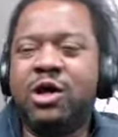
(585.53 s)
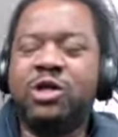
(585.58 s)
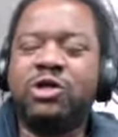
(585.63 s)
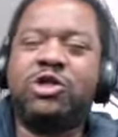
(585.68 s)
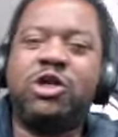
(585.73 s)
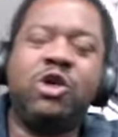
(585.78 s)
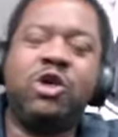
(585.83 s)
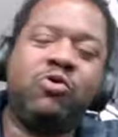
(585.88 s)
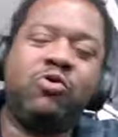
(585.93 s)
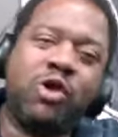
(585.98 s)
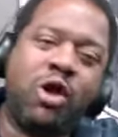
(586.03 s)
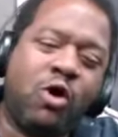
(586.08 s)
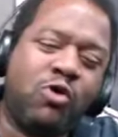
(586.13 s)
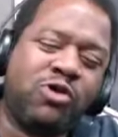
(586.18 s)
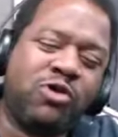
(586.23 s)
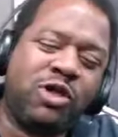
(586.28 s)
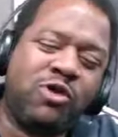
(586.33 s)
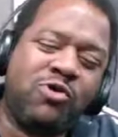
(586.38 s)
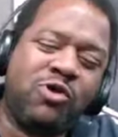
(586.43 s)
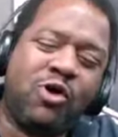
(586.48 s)
Do you
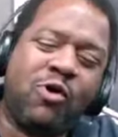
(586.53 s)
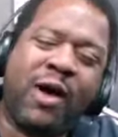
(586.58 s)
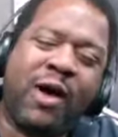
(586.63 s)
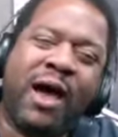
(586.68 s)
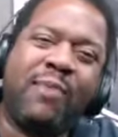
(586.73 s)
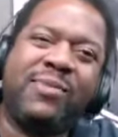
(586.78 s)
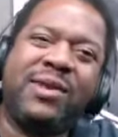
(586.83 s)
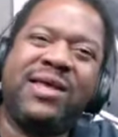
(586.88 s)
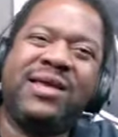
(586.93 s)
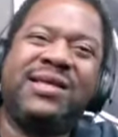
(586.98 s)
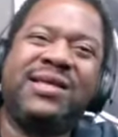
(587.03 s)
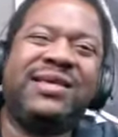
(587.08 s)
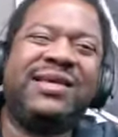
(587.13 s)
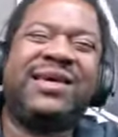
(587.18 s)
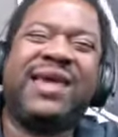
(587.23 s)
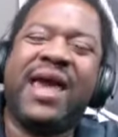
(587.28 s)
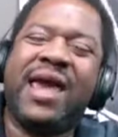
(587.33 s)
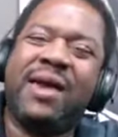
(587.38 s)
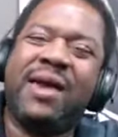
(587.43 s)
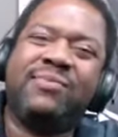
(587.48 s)
know? Do you know how many
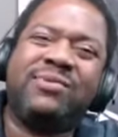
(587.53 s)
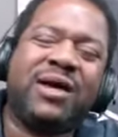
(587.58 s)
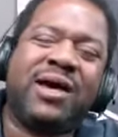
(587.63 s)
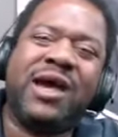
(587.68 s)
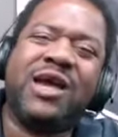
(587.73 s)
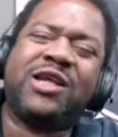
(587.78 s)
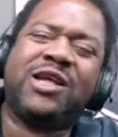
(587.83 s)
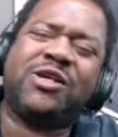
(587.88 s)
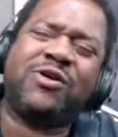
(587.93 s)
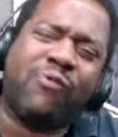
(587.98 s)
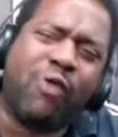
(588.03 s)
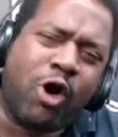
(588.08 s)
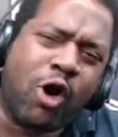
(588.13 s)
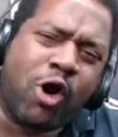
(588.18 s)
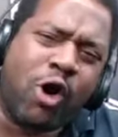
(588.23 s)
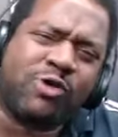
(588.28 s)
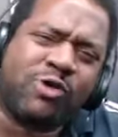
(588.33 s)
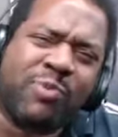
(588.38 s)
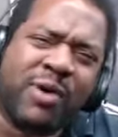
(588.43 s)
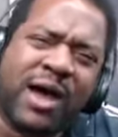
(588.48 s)
games the Lakers have
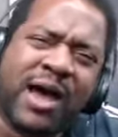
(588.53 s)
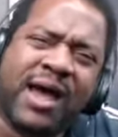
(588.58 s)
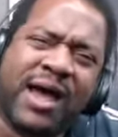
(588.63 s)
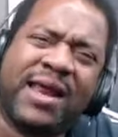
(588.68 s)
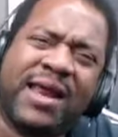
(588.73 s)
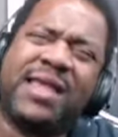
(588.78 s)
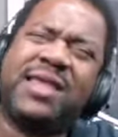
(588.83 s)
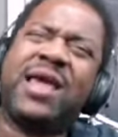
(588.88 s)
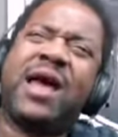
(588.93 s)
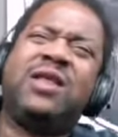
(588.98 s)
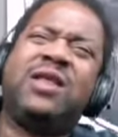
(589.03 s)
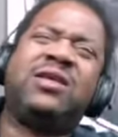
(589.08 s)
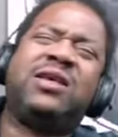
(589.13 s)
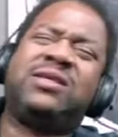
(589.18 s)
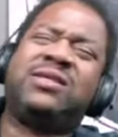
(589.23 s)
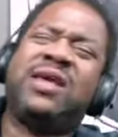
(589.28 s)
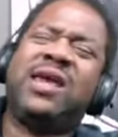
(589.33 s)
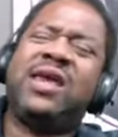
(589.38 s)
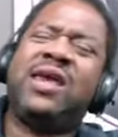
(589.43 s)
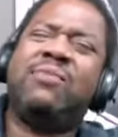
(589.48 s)
lost behind that?
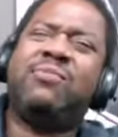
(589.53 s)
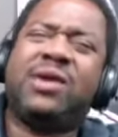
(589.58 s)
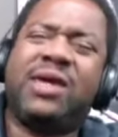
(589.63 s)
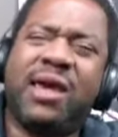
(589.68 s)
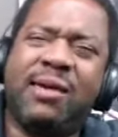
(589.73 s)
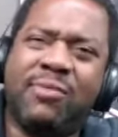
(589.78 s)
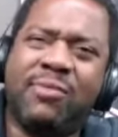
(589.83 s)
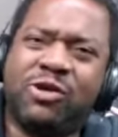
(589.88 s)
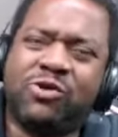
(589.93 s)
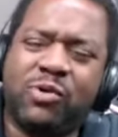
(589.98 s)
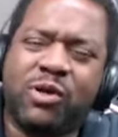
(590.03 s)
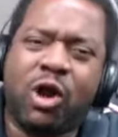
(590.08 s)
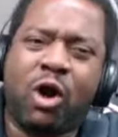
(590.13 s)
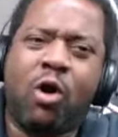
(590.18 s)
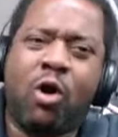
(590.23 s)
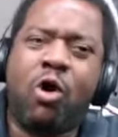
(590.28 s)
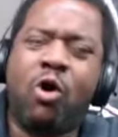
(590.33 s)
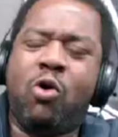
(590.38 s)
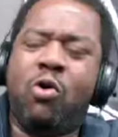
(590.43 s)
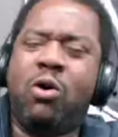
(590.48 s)
The team chemistry,
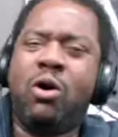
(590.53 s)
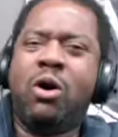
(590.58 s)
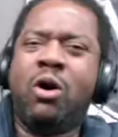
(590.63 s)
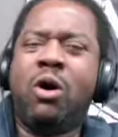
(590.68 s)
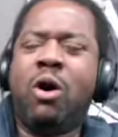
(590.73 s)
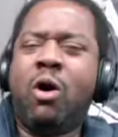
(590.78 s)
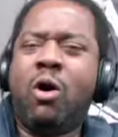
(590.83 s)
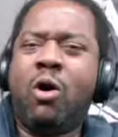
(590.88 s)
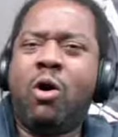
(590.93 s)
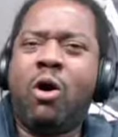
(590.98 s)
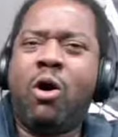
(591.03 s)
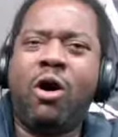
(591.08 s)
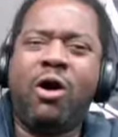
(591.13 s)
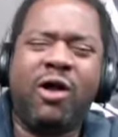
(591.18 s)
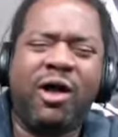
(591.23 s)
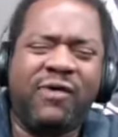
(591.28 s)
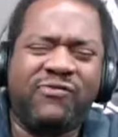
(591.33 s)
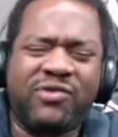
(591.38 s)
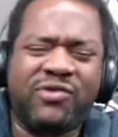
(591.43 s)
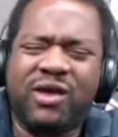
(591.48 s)
the whole
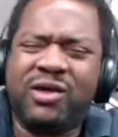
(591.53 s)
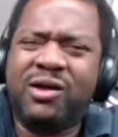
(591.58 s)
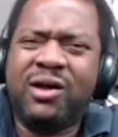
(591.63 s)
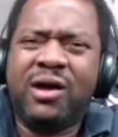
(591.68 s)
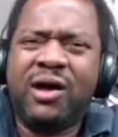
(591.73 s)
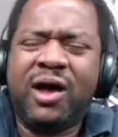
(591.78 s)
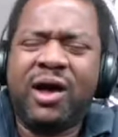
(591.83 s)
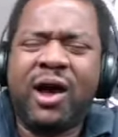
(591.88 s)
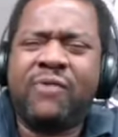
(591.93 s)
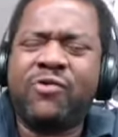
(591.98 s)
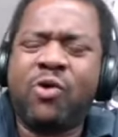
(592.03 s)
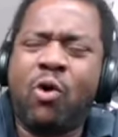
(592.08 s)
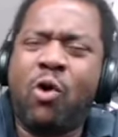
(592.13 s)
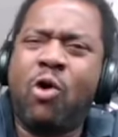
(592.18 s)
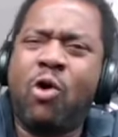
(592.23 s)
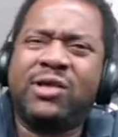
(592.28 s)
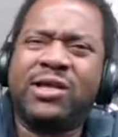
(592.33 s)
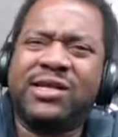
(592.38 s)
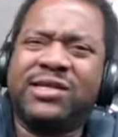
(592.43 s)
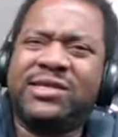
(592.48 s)
aura of the of the
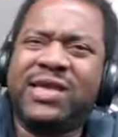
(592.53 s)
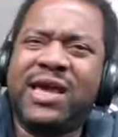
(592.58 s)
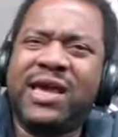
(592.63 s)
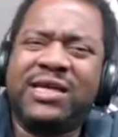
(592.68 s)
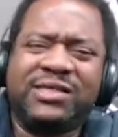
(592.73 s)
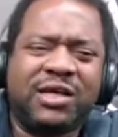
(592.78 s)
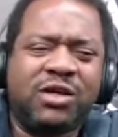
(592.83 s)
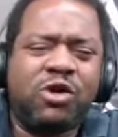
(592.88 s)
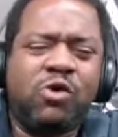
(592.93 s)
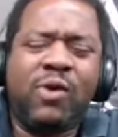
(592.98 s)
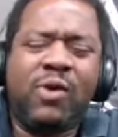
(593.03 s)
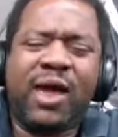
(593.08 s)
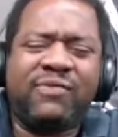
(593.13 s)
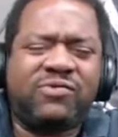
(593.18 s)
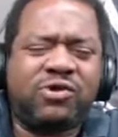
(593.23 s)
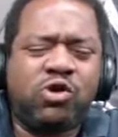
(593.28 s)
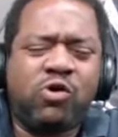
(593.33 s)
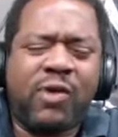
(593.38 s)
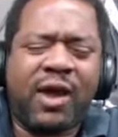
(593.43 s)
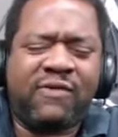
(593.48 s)
organization. You
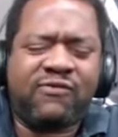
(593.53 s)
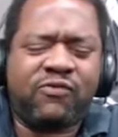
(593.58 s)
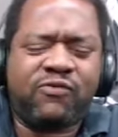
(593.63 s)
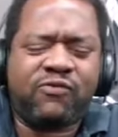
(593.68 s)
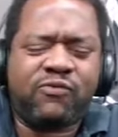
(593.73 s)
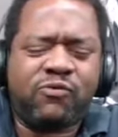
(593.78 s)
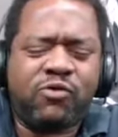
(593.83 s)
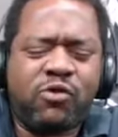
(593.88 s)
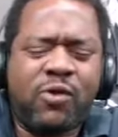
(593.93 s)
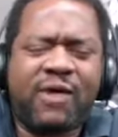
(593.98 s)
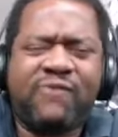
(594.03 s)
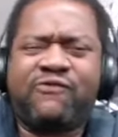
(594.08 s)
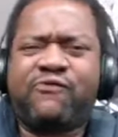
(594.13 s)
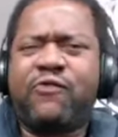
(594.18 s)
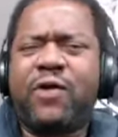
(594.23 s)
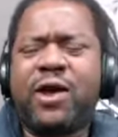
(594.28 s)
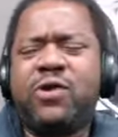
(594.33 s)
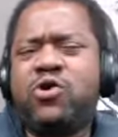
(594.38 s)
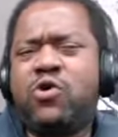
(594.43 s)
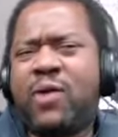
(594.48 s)
have you have you have
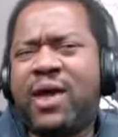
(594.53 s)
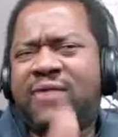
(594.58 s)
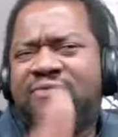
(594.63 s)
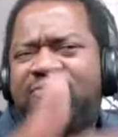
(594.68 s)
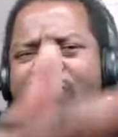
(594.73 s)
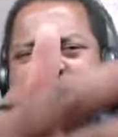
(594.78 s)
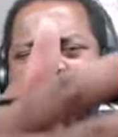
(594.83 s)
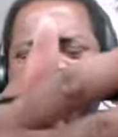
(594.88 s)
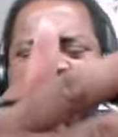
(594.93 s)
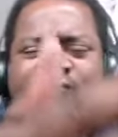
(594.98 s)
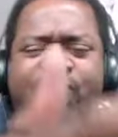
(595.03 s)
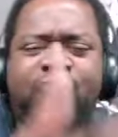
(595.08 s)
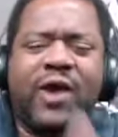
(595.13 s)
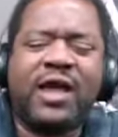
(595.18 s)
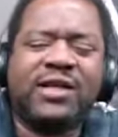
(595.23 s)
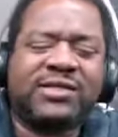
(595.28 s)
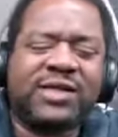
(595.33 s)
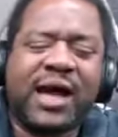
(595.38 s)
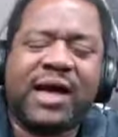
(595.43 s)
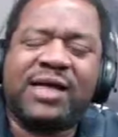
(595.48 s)
you have
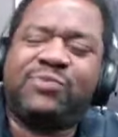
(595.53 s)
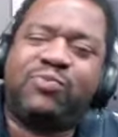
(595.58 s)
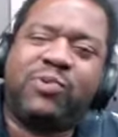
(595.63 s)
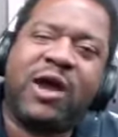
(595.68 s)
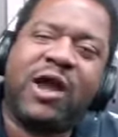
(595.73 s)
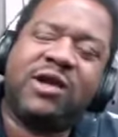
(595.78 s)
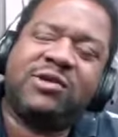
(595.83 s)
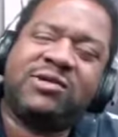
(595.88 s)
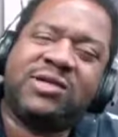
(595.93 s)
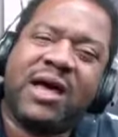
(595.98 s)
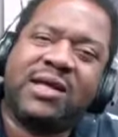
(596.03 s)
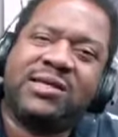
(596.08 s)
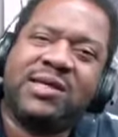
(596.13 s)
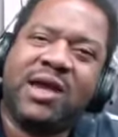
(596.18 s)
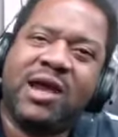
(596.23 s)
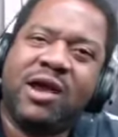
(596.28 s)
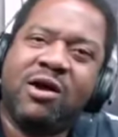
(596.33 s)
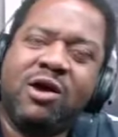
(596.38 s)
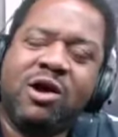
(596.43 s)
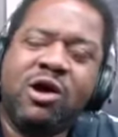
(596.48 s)
franchise players out
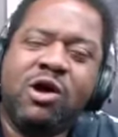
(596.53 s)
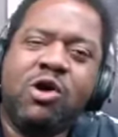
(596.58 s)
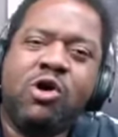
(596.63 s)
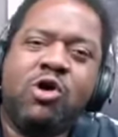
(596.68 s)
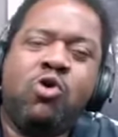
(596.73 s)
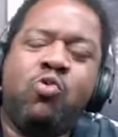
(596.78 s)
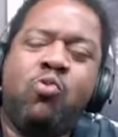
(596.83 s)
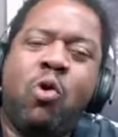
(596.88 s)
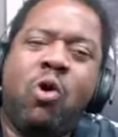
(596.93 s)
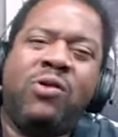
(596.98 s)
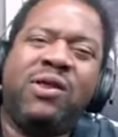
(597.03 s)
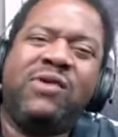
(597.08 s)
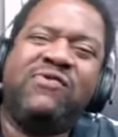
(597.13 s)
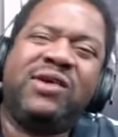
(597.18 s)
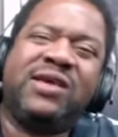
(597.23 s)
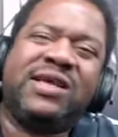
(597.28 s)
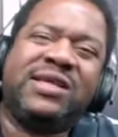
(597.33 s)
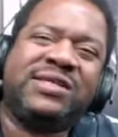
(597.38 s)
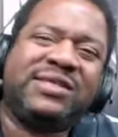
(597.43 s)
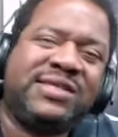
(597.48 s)
there who won't
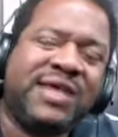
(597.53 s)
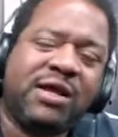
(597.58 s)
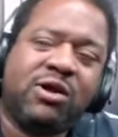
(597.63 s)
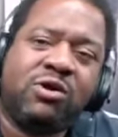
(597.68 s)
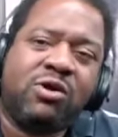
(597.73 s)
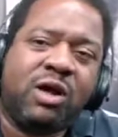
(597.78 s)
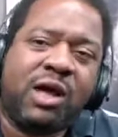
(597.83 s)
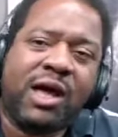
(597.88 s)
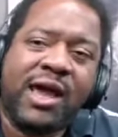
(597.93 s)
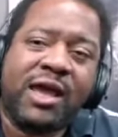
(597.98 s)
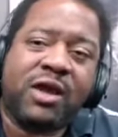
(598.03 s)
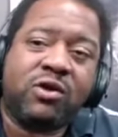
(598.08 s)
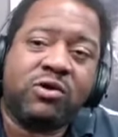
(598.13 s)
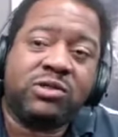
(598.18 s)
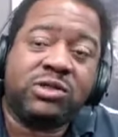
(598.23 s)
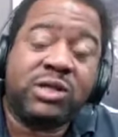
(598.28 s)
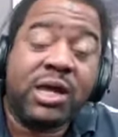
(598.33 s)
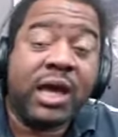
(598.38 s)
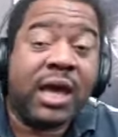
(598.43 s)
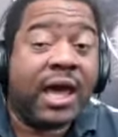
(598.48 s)
even consider the
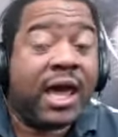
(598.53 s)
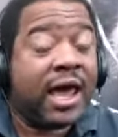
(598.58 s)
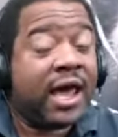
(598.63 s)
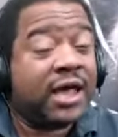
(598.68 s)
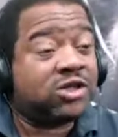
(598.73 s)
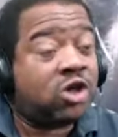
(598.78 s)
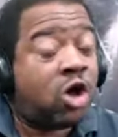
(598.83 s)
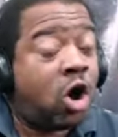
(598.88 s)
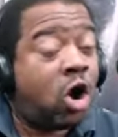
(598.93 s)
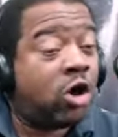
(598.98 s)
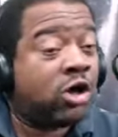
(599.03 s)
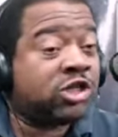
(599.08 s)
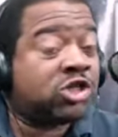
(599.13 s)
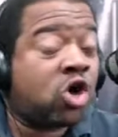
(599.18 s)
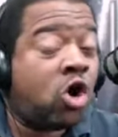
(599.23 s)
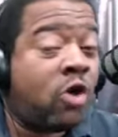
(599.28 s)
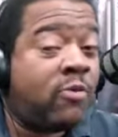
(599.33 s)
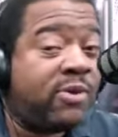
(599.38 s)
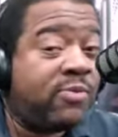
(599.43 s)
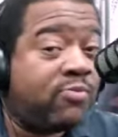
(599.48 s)
Lakers as long
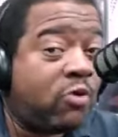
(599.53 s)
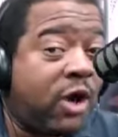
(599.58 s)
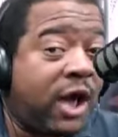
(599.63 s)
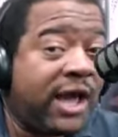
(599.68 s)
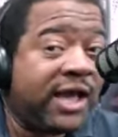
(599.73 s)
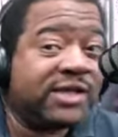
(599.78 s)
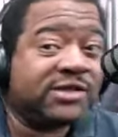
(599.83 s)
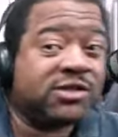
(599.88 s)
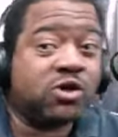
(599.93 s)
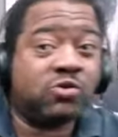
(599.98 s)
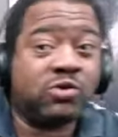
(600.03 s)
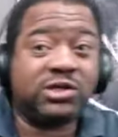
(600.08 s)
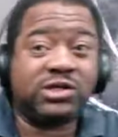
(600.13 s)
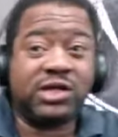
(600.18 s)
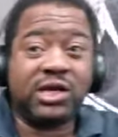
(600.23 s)
as Kobe Bryant's on the